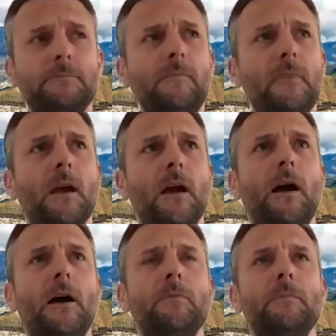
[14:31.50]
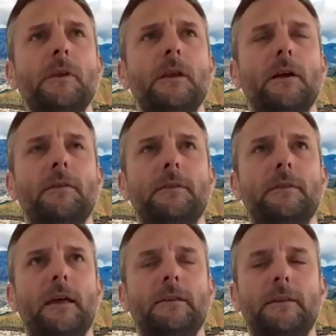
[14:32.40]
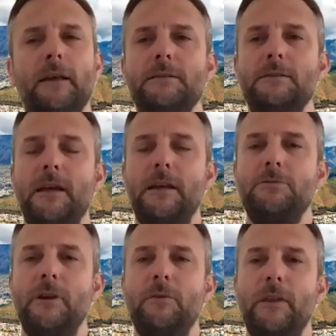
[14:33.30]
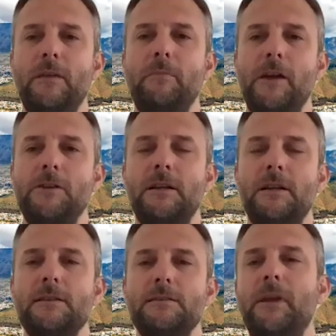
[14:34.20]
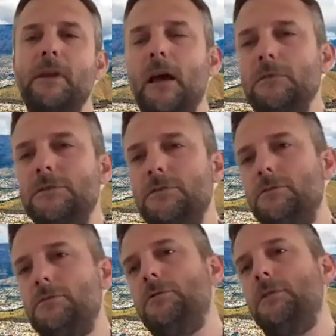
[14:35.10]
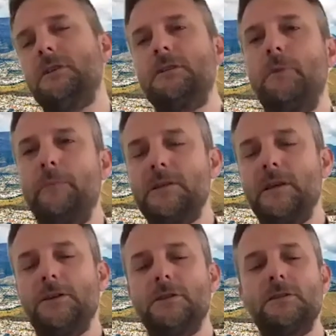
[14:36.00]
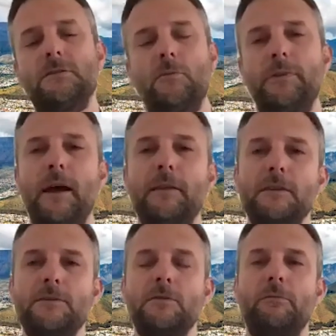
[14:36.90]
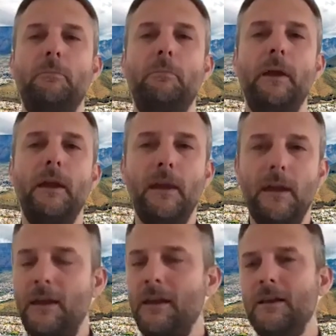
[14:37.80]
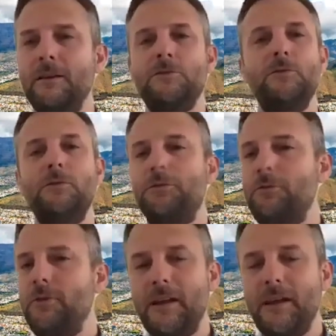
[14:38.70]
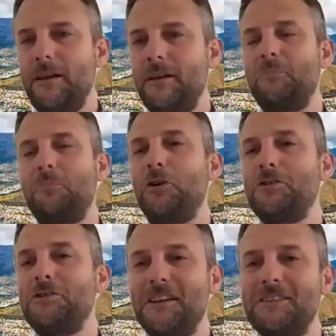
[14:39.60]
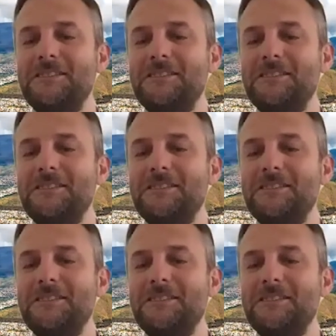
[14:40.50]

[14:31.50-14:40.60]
that's really where the magic lies, in being able to do those experimentations without these sort of big 2-3 year projects.